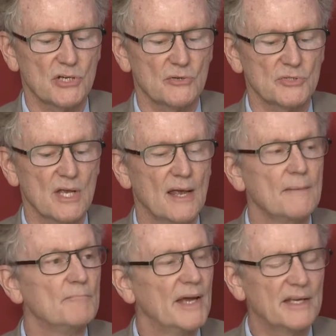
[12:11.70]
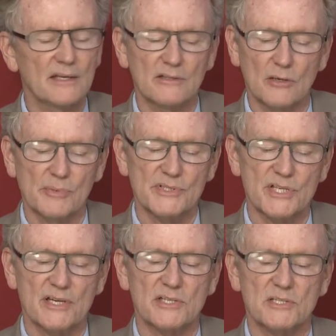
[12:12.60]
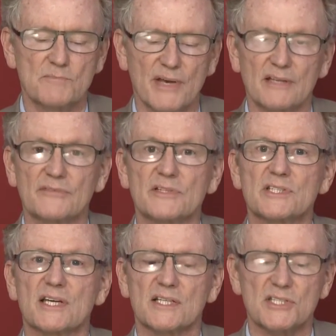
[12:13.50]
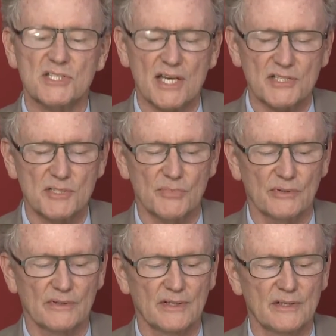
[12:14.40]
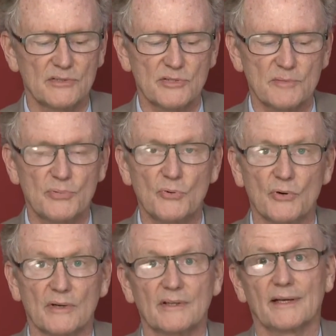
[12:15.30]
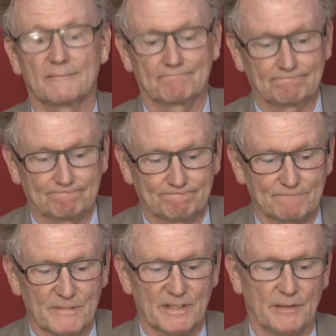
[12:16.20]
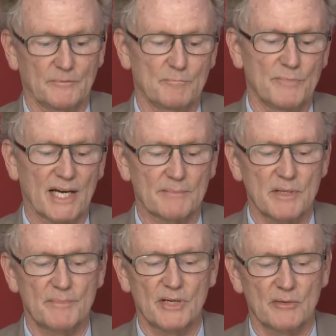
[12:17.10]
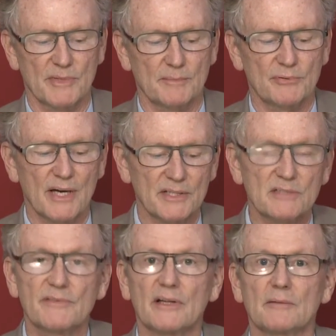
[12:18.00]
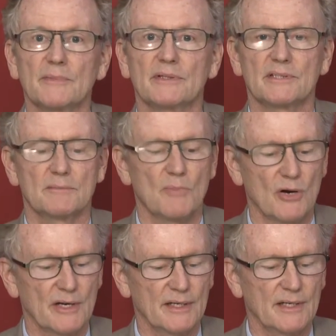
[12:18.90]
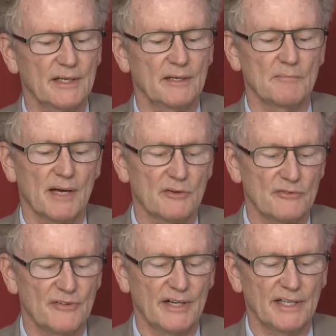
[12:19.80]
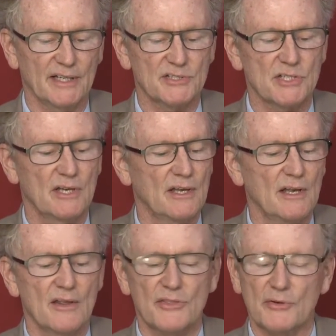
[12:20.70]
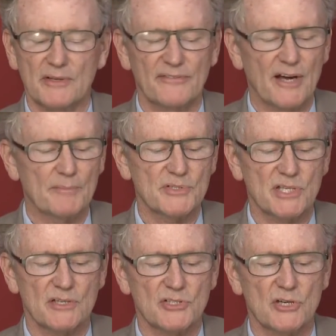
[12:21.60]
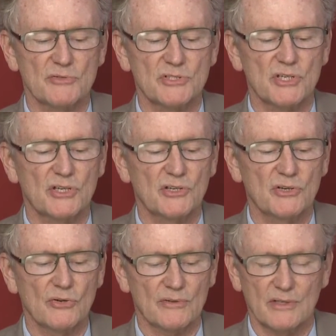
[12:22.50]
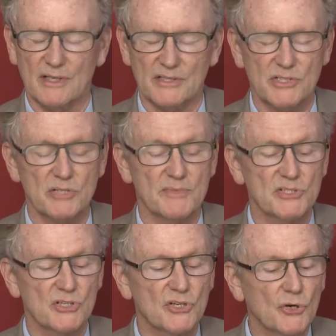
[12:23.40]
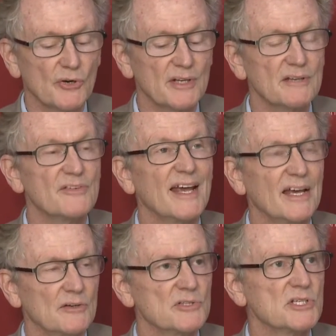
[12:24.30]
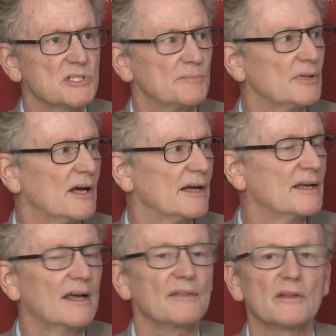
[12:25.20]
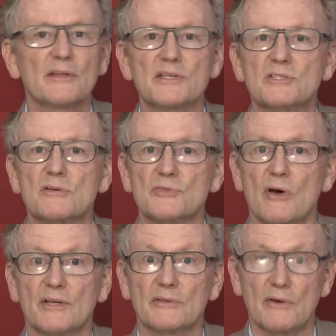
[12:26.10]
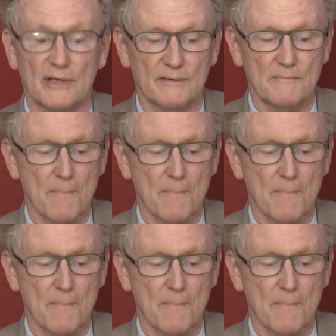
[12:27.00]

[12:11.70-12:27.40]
chose making globalization's benefits accessible to the poor, like bottom of the pyramid, product development and marketing, microfinance. 35% chose security of energy supply, and the list goes on and on.